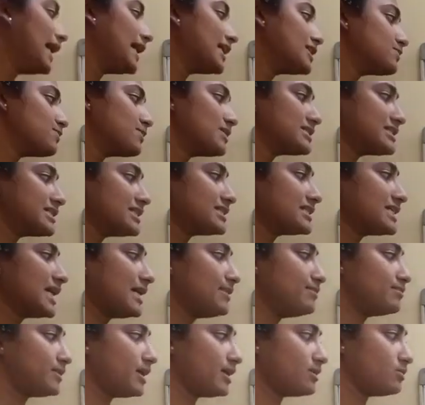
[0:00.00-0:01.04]
explicit
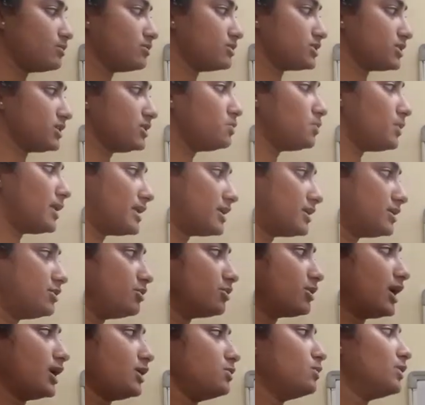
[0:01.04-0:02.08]
type conversion, wherein you
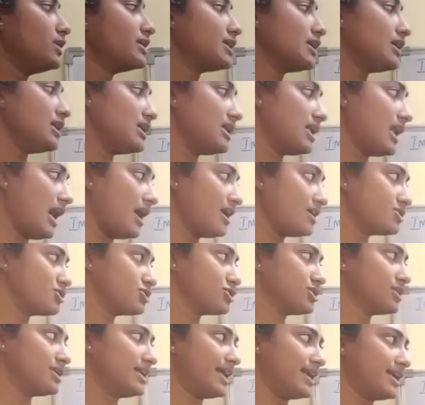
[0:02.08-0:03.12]
convert a
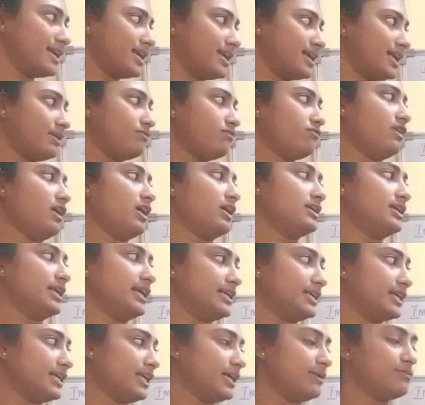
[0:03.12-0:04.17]
larger data
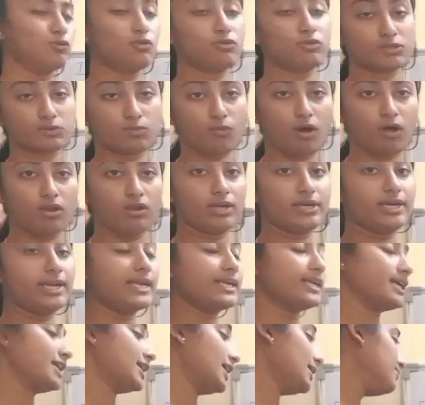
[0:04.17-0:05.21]
type to a smaller
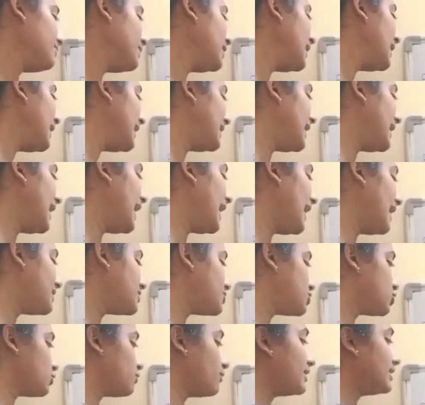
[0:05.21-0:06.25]
data type, it
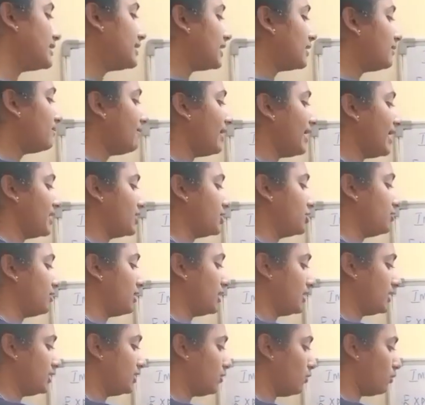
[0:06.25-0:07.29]
has to be done
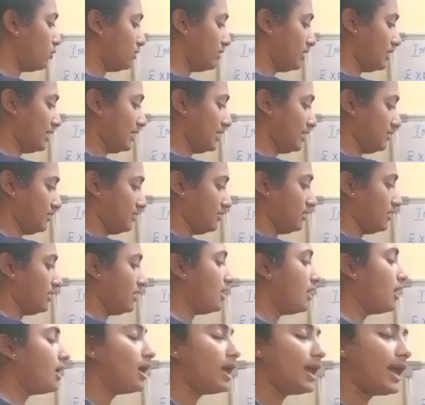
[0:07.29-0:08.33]
manually only.
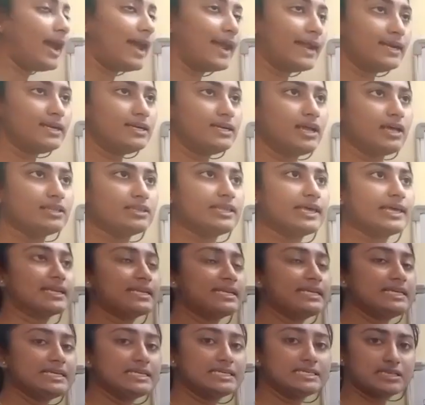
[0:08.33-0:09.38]
And there
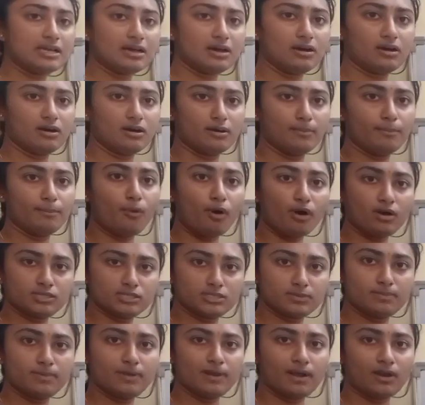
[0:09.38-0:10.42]
is a
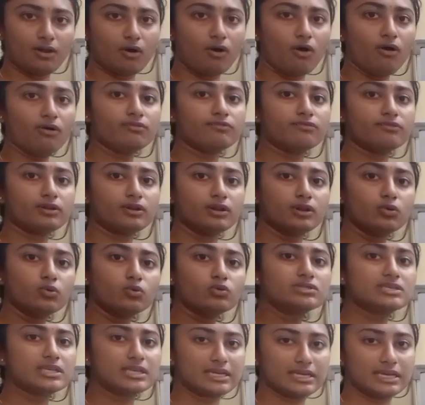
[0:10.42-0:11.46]
possible of
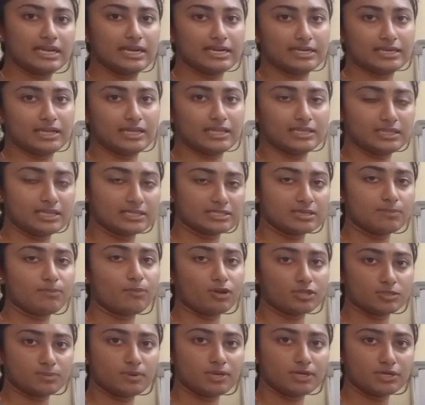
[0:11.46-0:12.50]
losing data. There's a
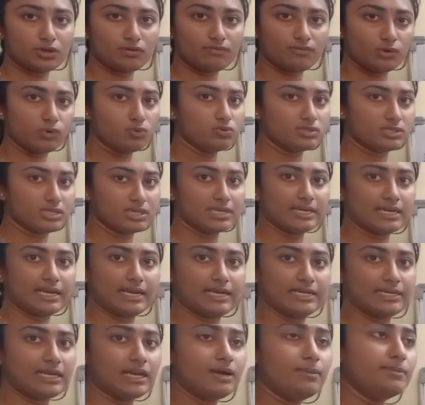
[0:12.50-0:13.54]
possibility of losing
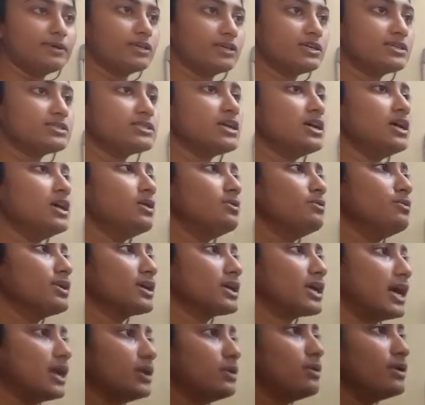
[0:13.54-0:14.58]
data because we're
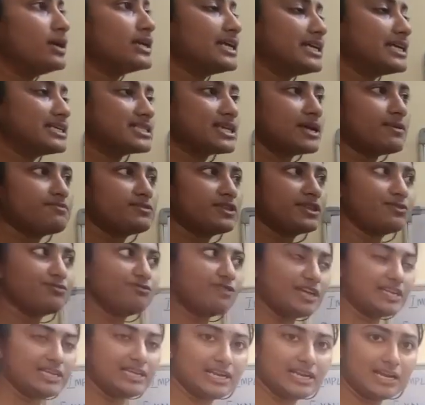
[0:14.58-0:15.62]
converting something
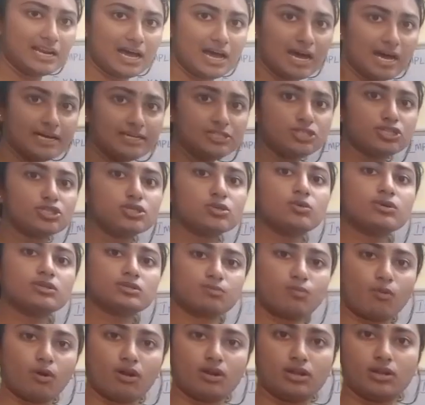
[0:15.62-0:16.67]
very large to a
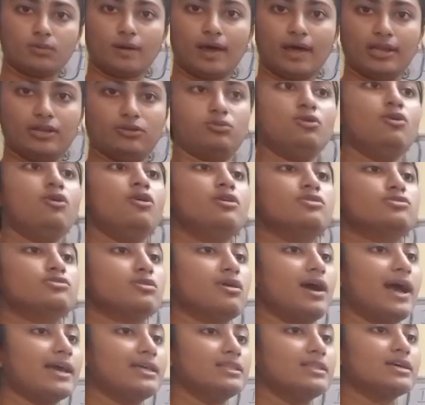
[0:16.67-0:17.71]
smaller value. So
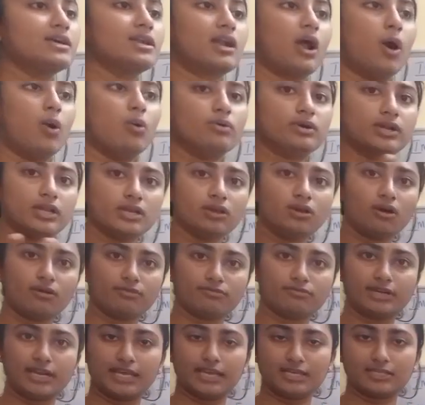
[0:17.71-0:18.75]
either rounding
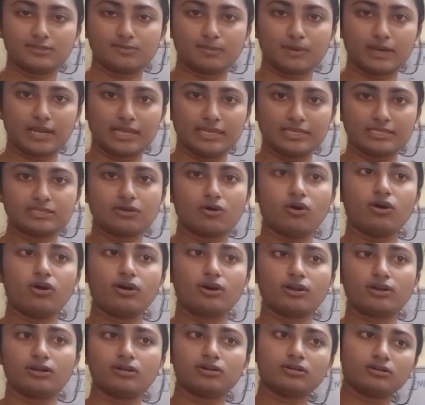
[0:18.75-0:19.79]
off takes place,
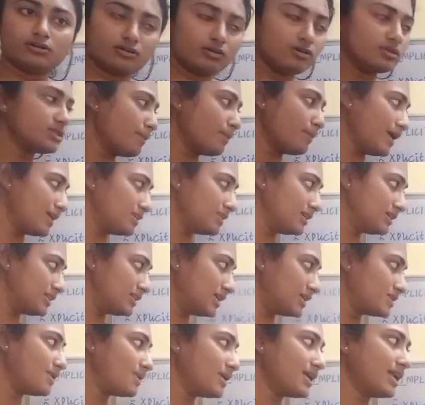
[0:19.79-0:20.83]
or some other
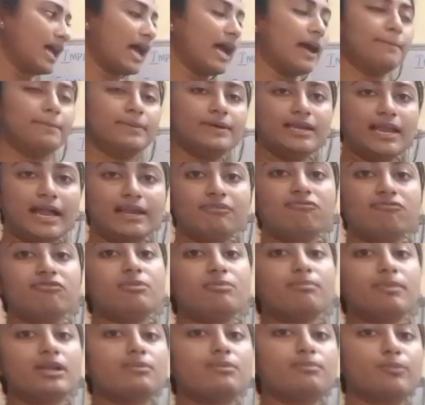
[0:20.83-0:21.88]
thing might happen, and we
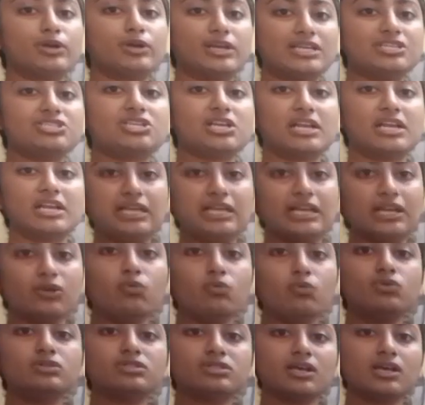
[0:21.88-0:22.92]
might potentially
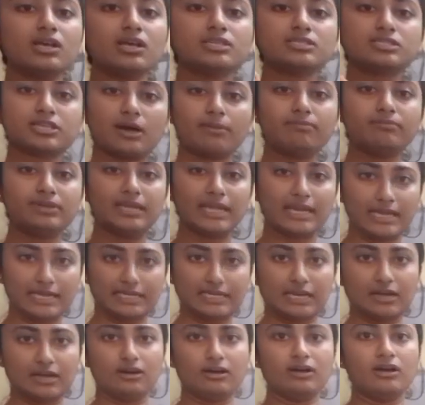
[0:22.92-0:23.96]
lose some
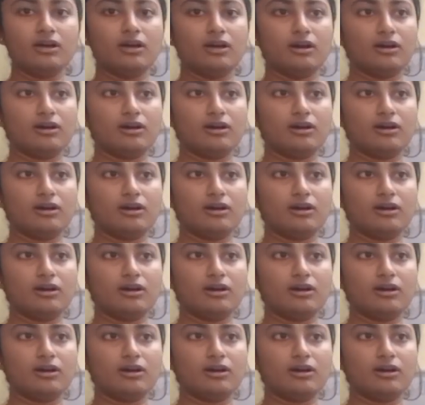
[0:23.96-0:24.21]
data.